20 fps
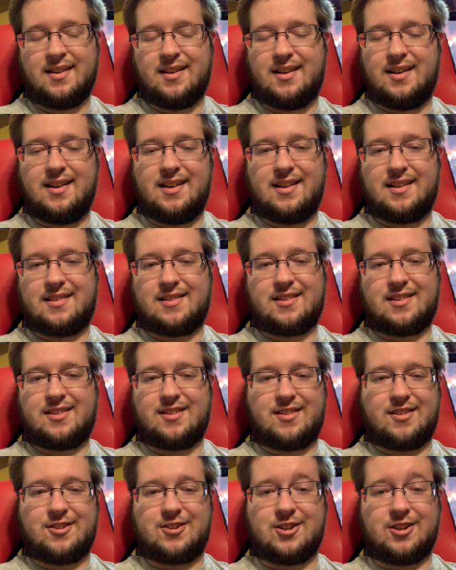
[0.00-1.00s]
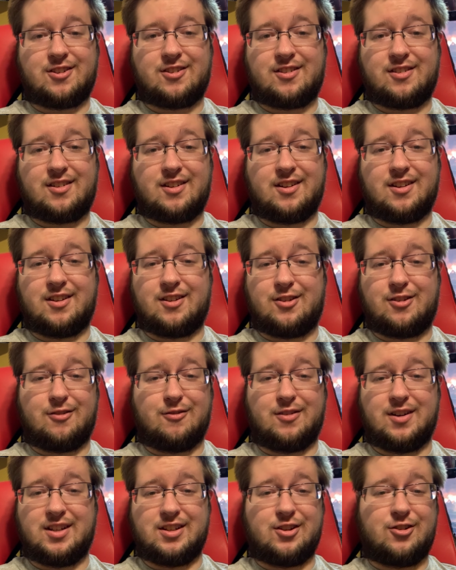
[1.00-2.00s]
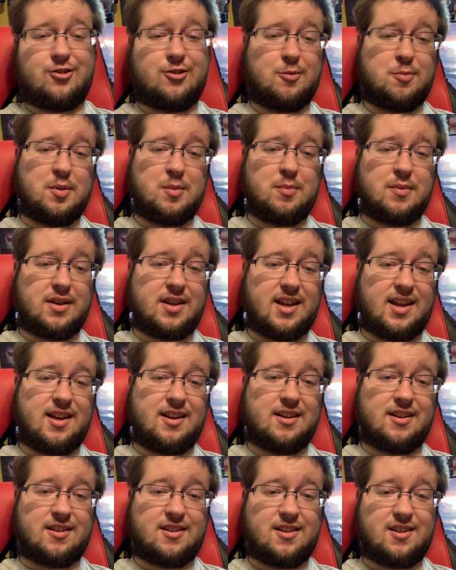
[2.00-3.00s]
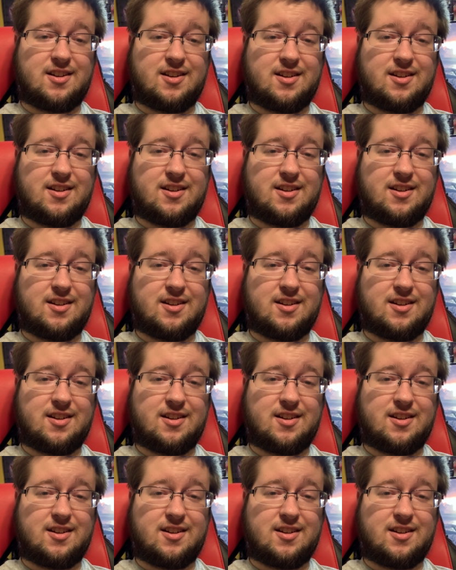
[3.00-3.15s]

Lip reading: It's just a really stupid mechanic.